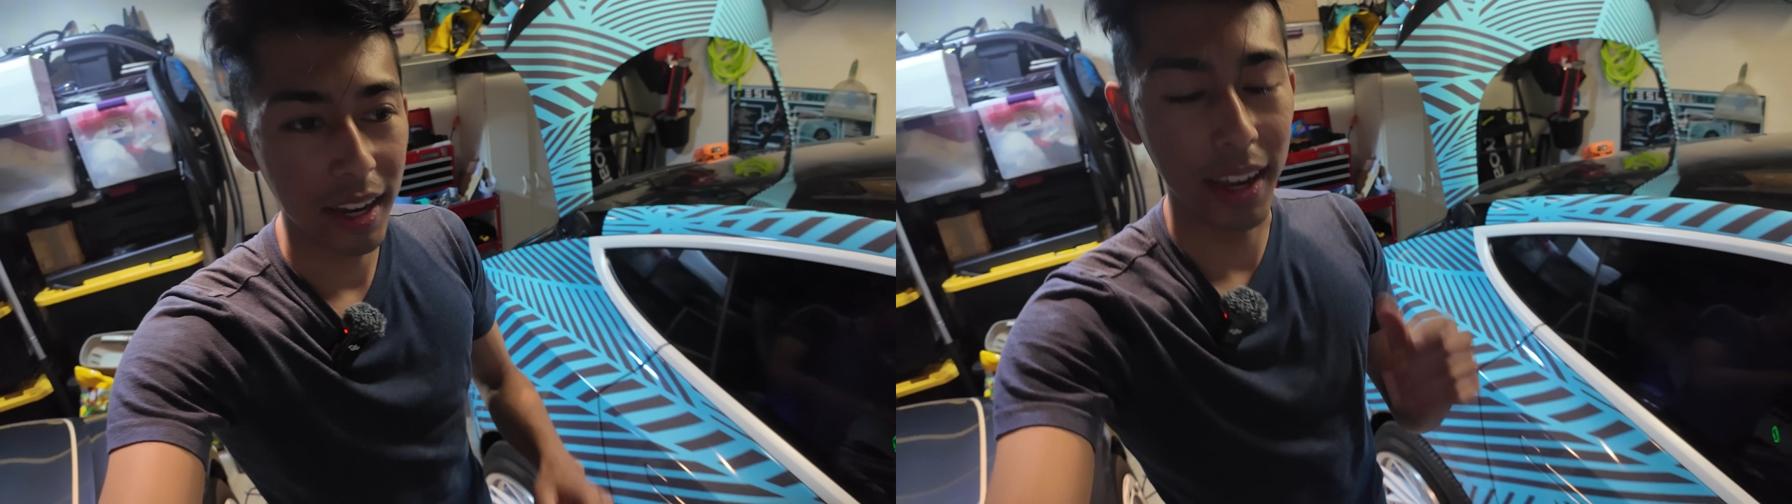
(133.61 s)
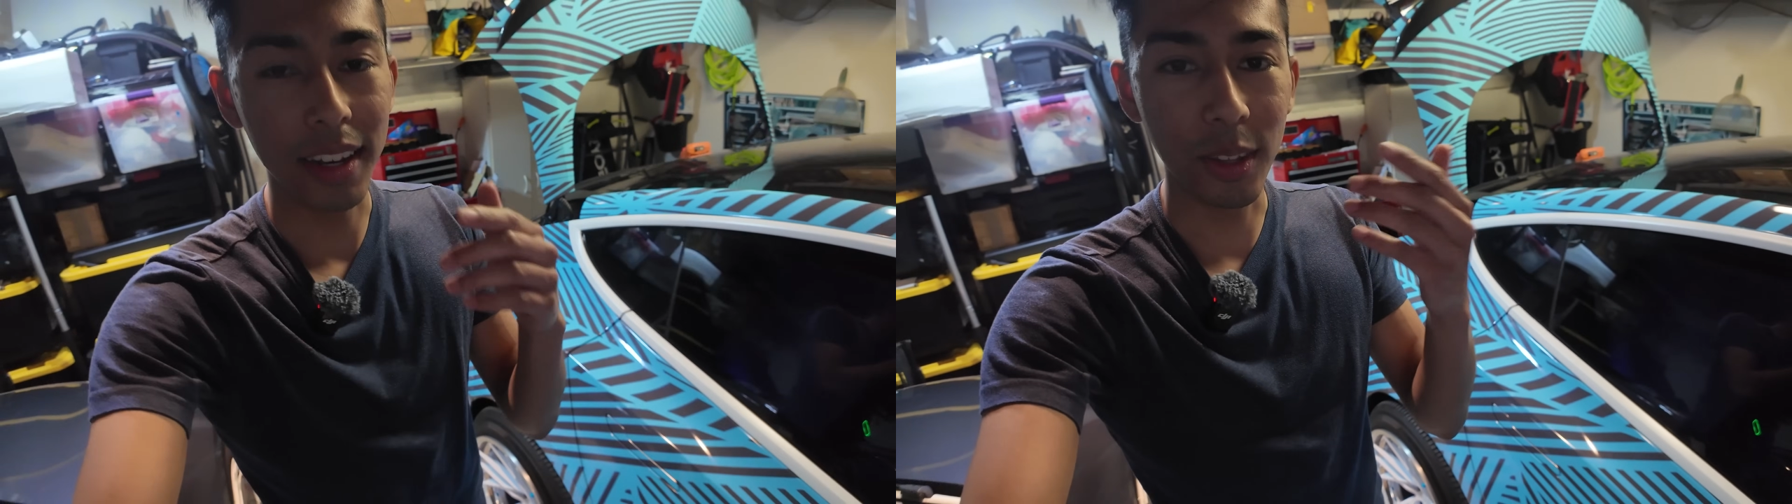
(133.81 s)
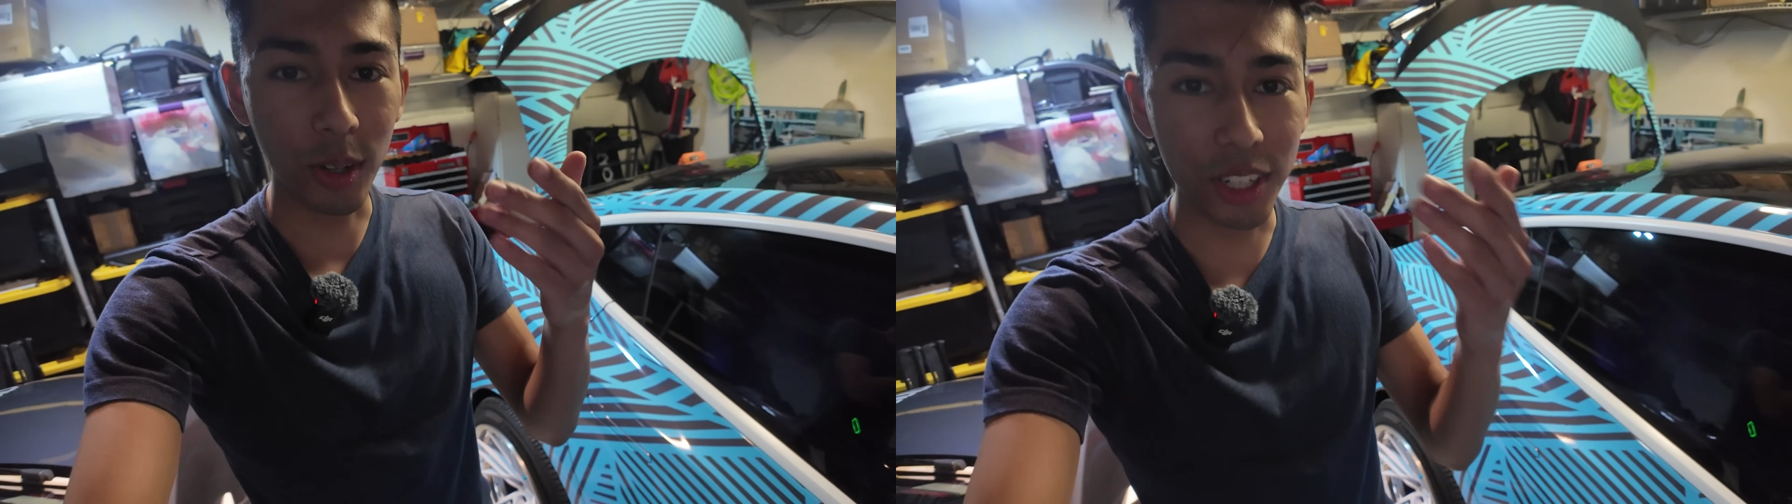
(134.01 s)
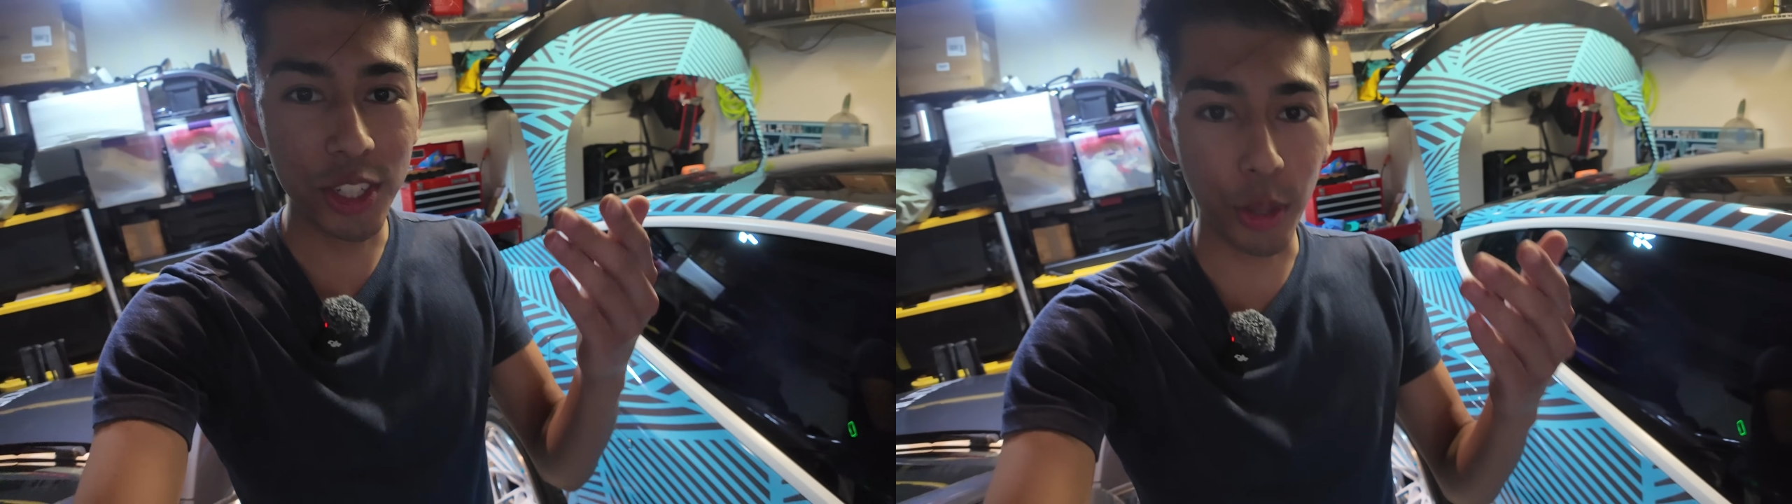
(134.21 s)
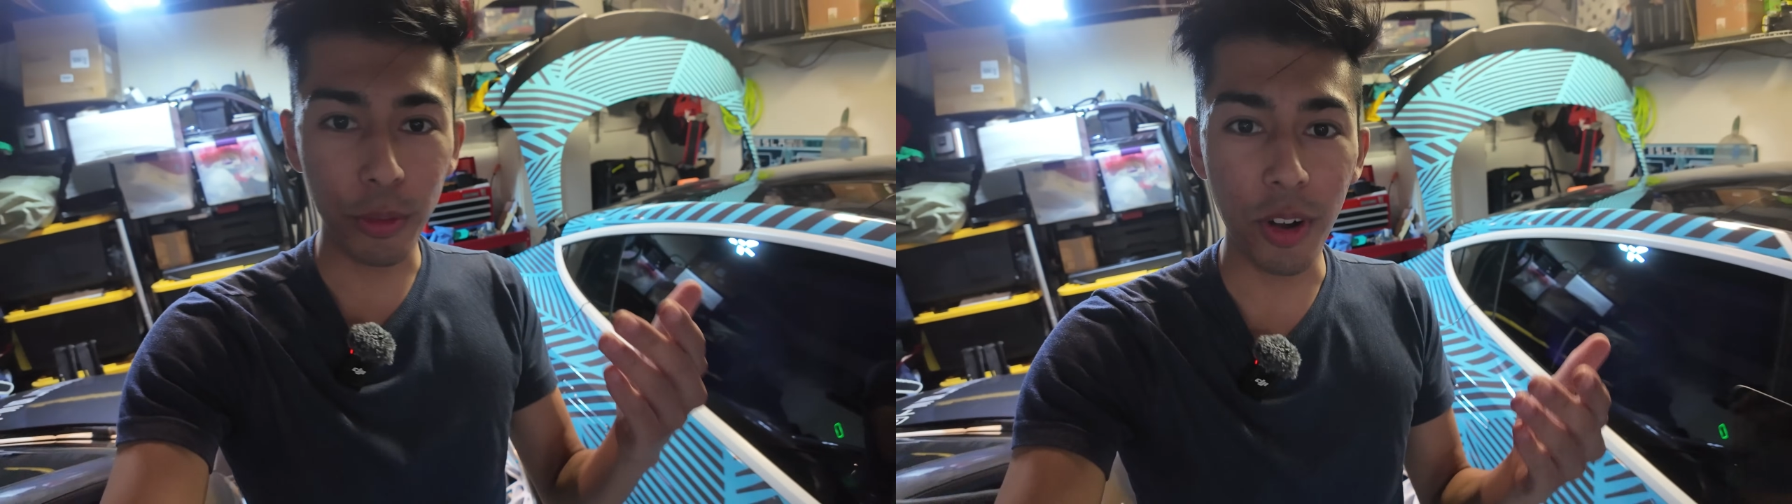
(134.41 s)
And they're
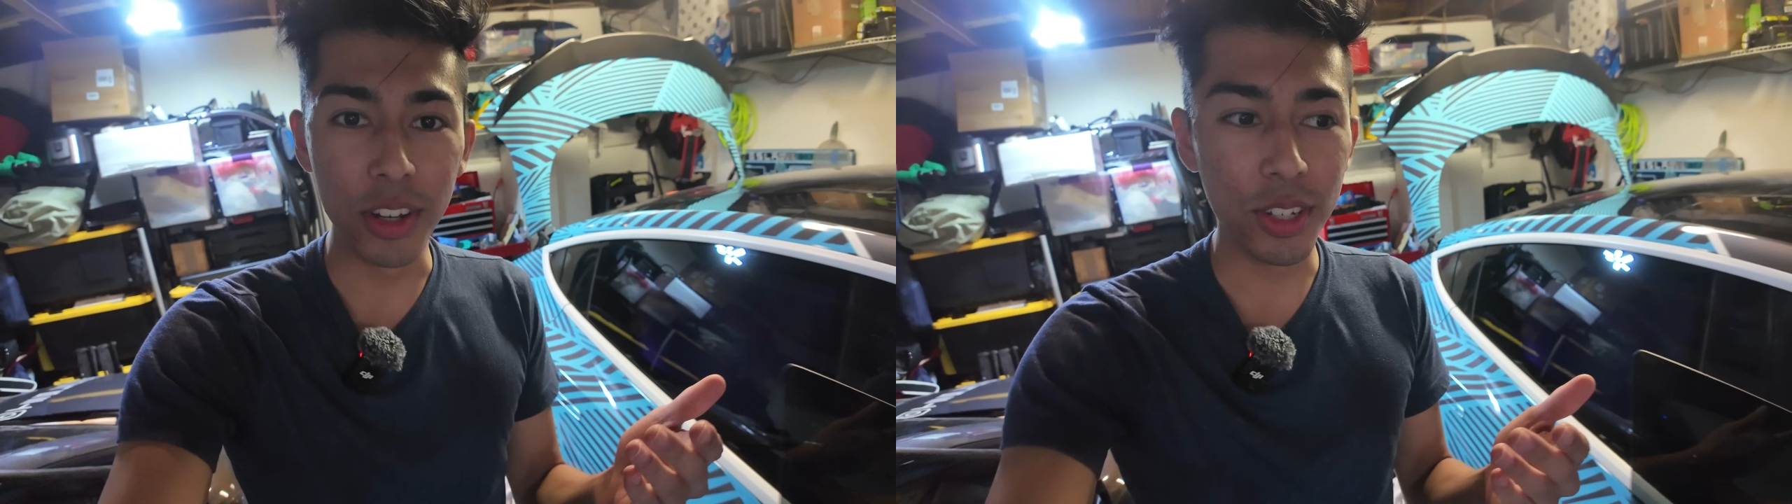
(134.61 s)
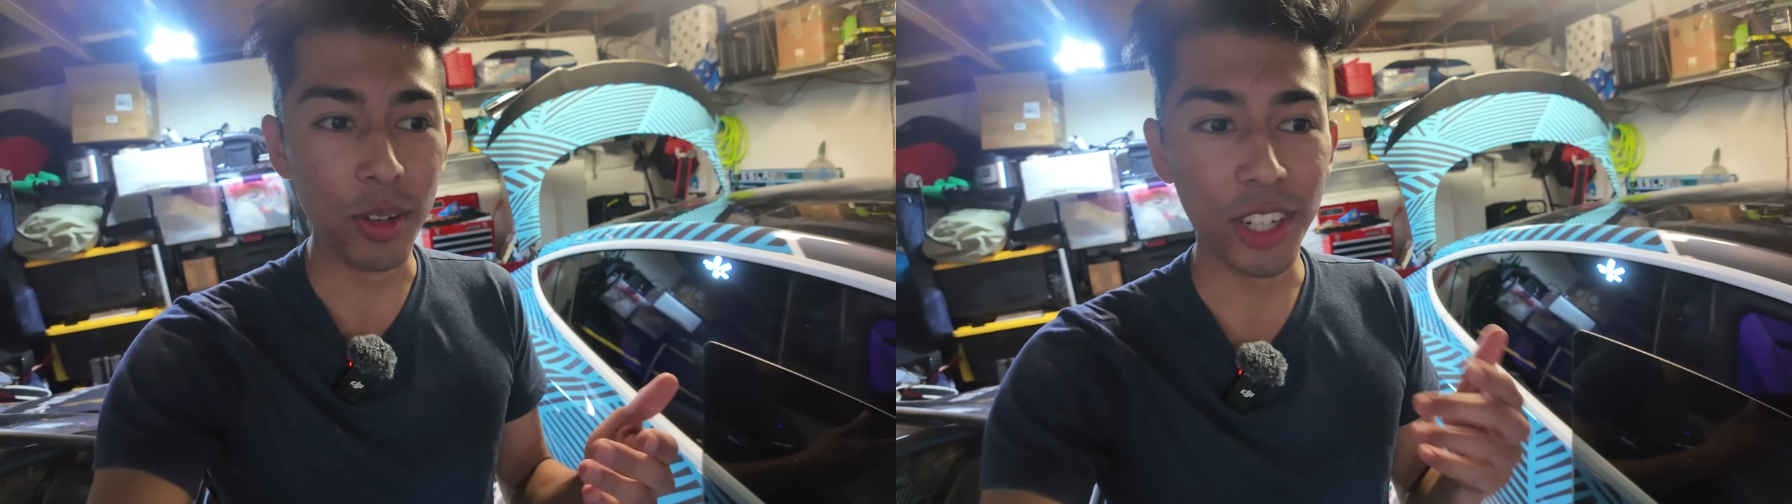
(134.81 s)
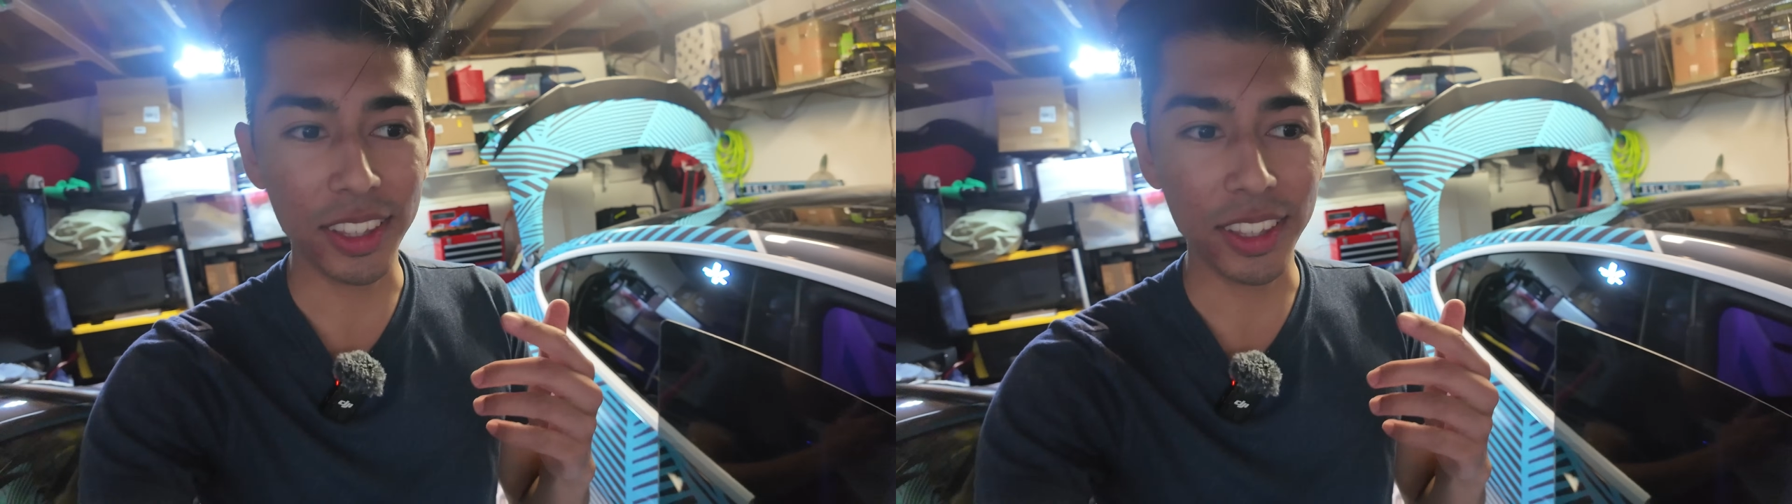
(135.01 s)
glitchy on the front too.